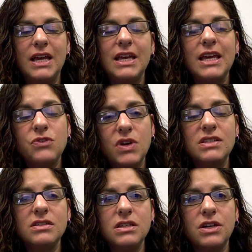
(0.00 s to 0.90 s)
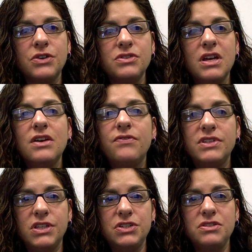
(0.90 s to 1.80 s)
In recent years,
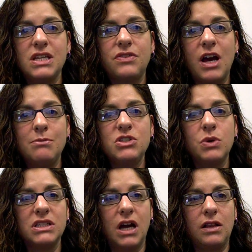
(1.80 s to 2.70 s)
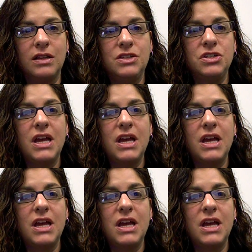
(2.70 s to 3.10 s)
physicians have come to acknowledge